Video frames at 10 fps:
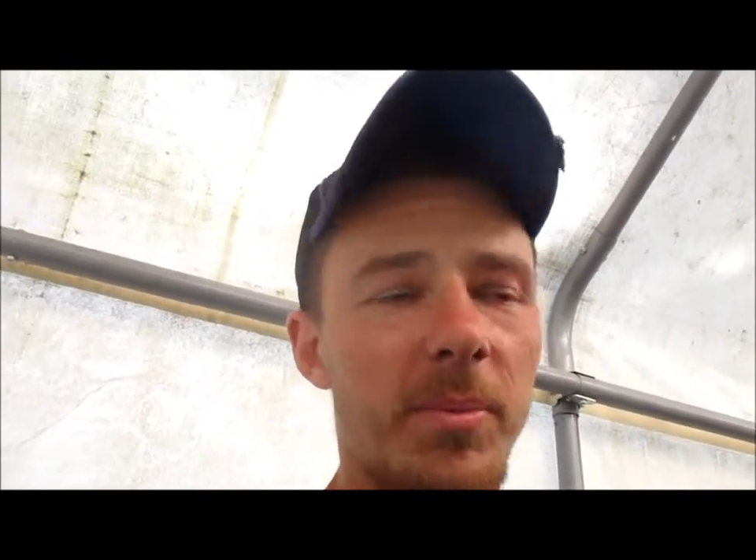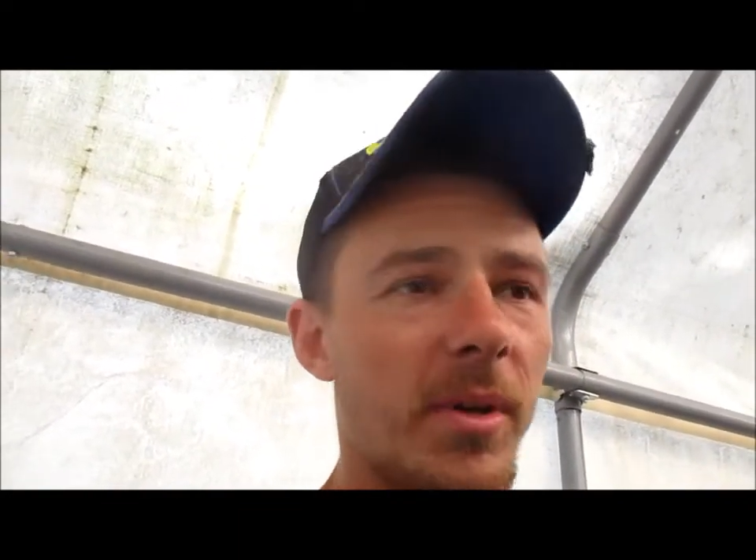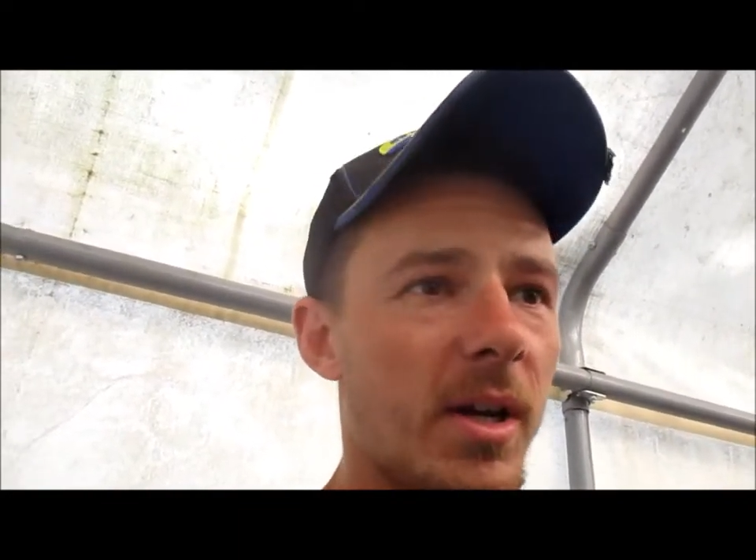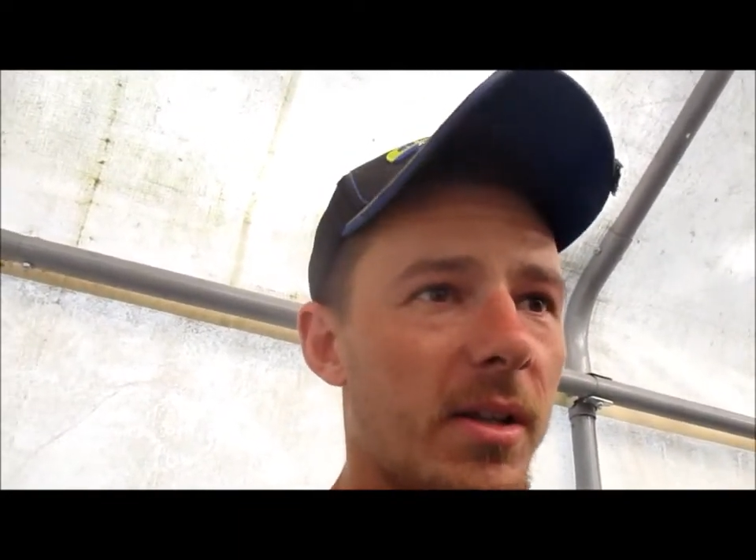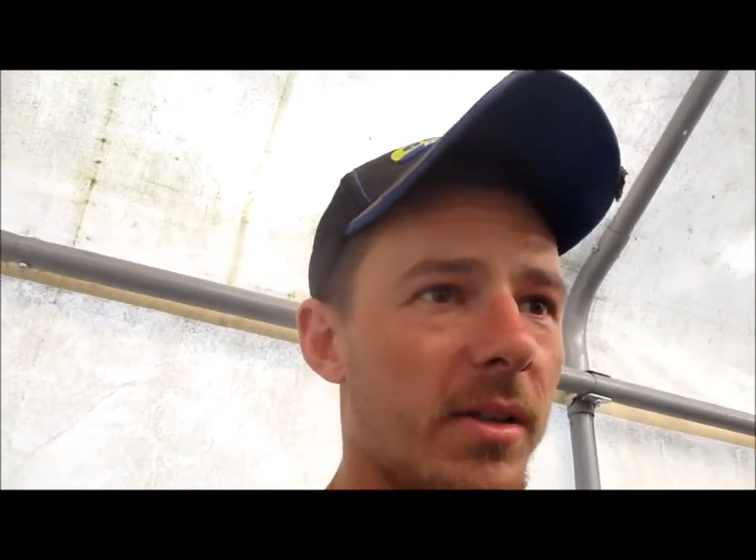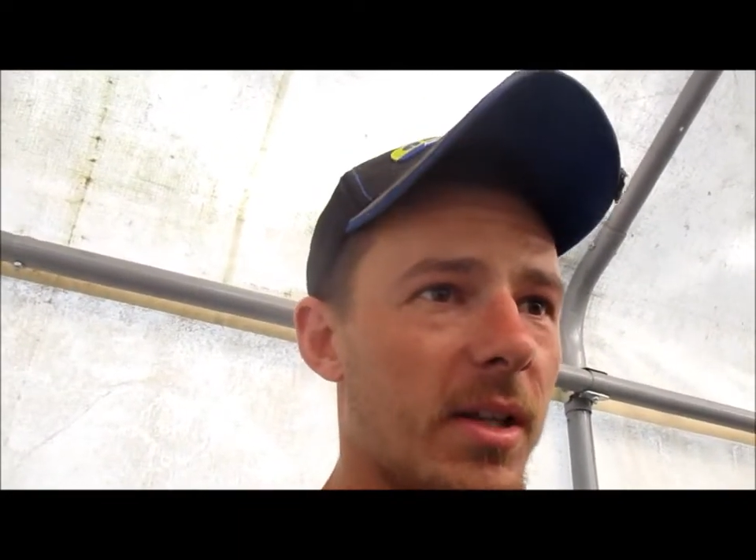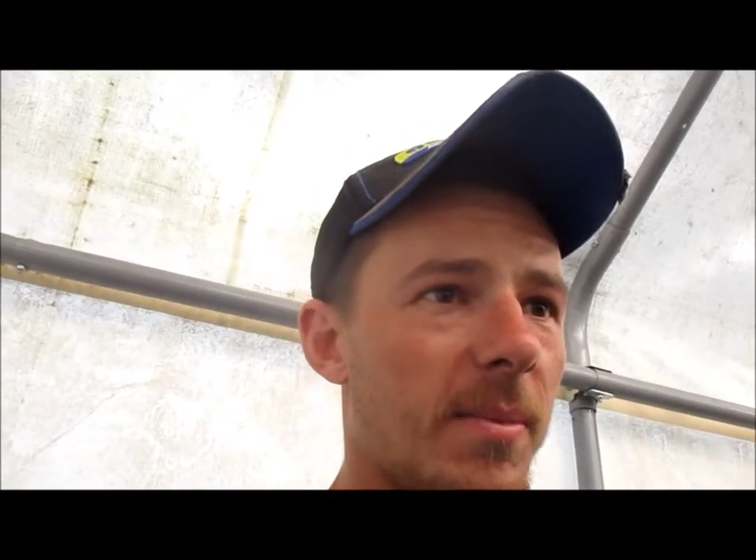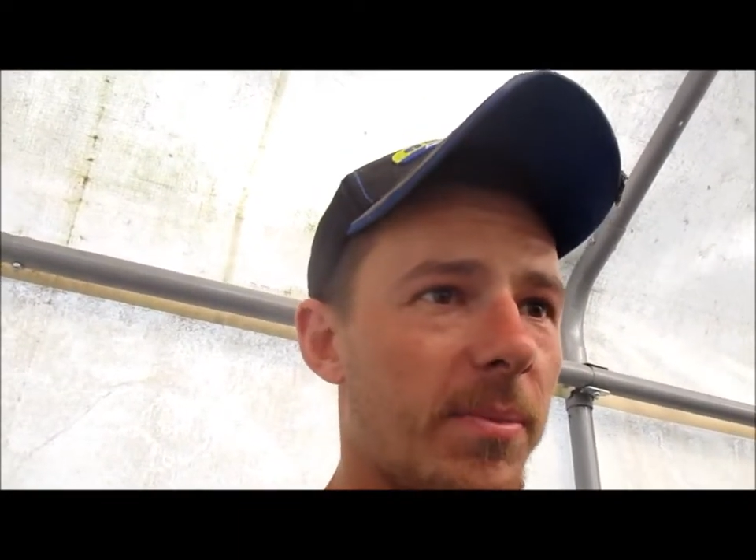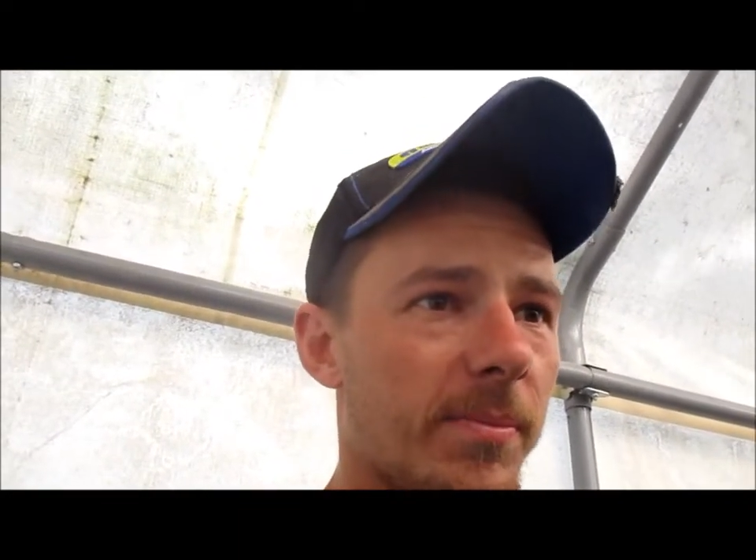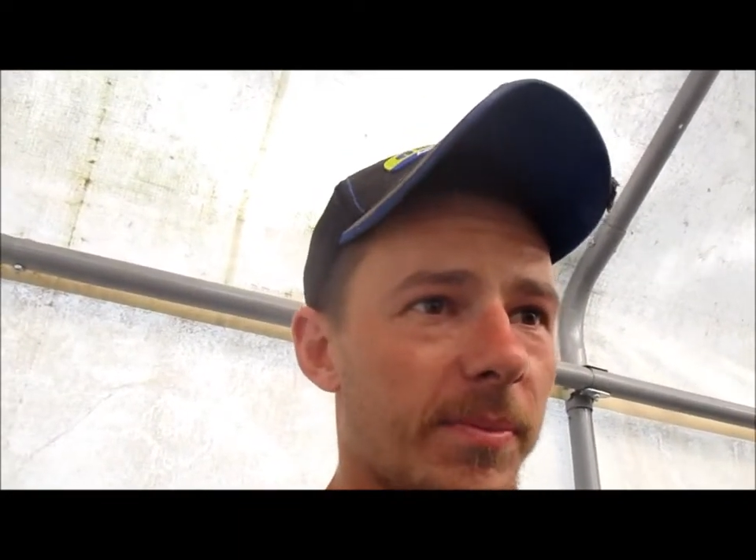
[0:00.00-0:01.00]
on it to keep
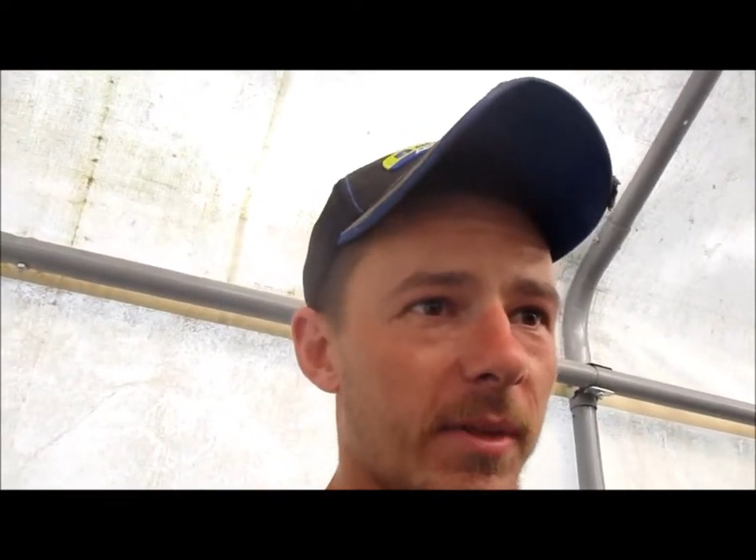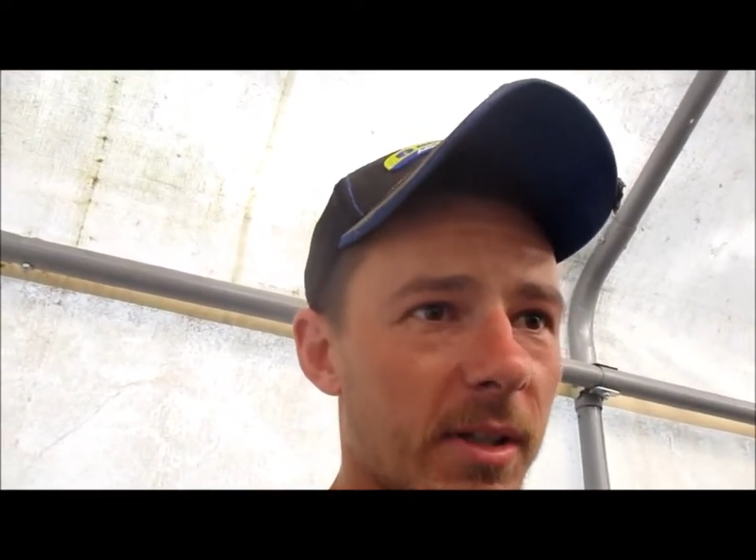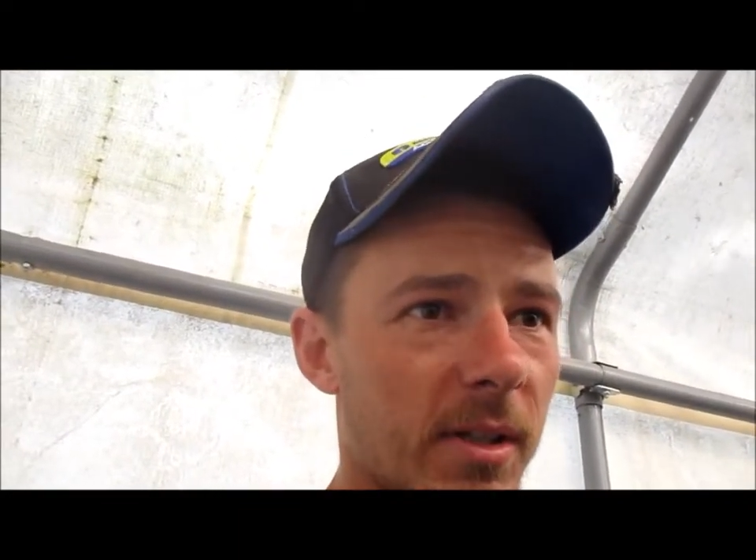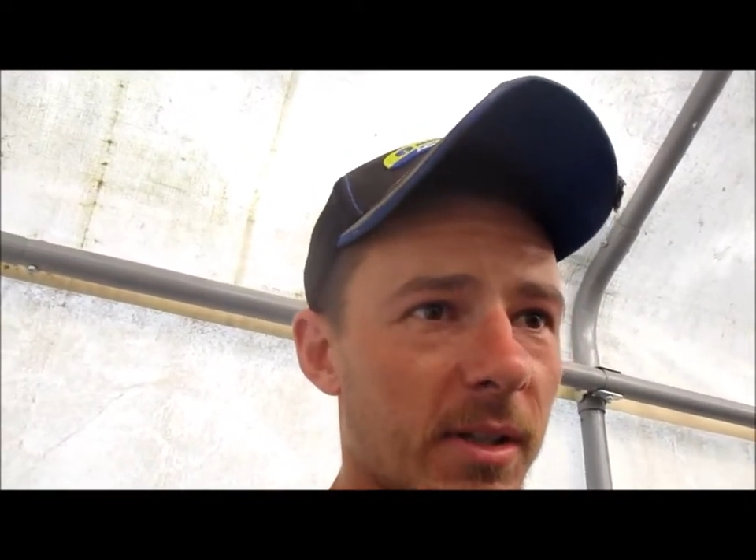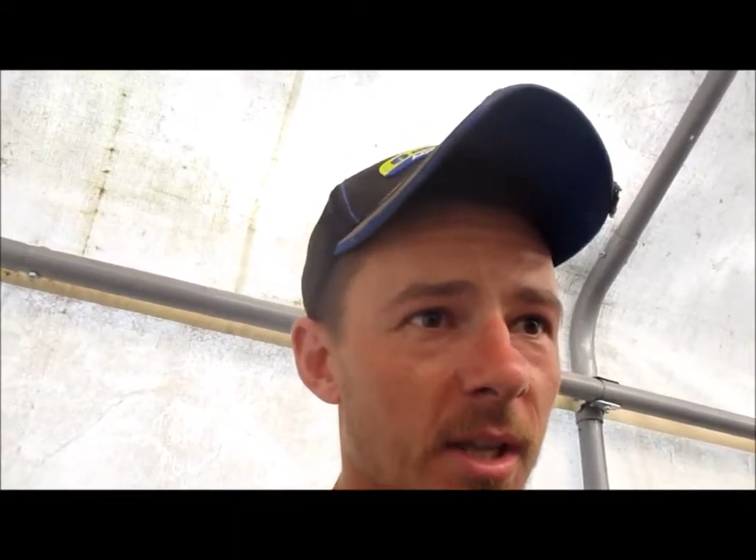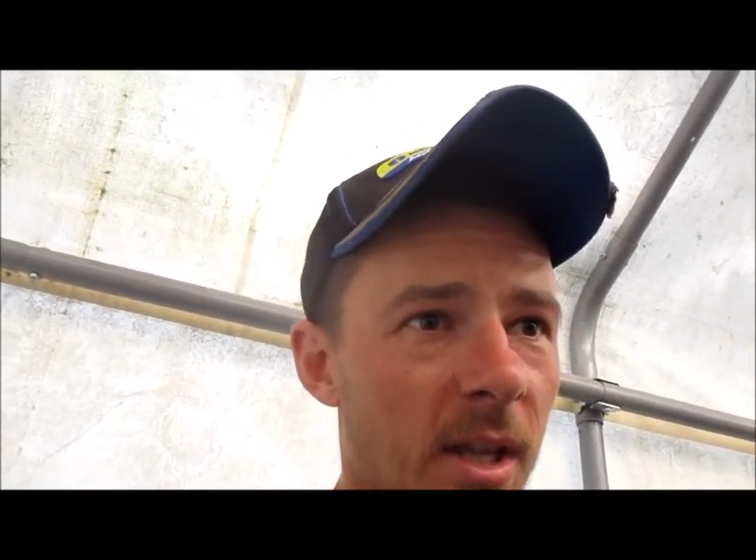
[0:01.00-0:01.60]
the